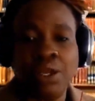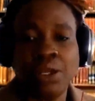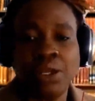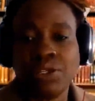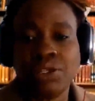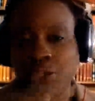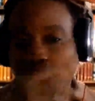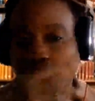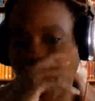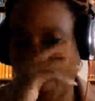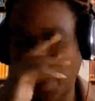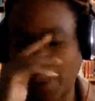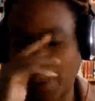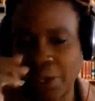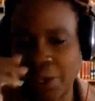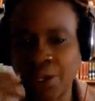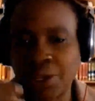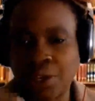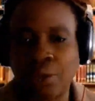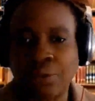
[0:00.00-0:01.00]
Mm-hmm. So,
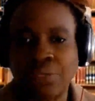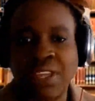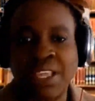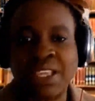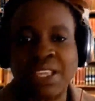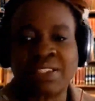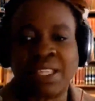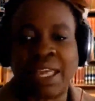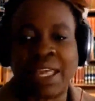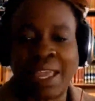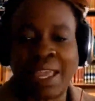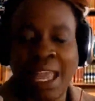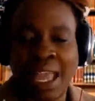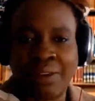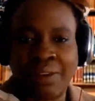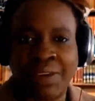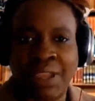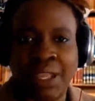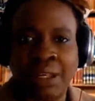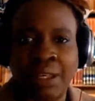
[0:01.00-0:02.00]
things like
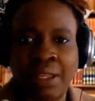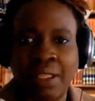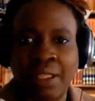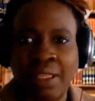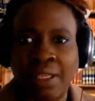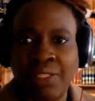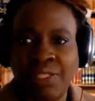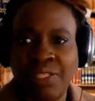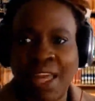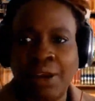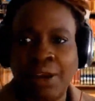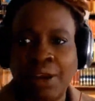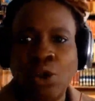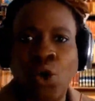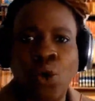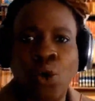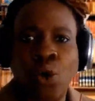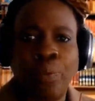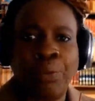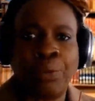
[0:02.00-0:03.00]
having that
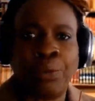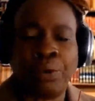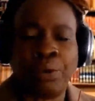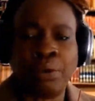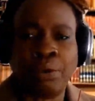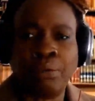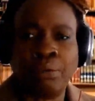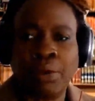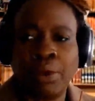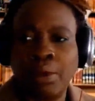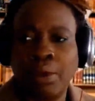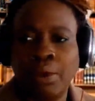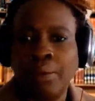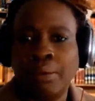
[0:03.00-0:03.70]
open,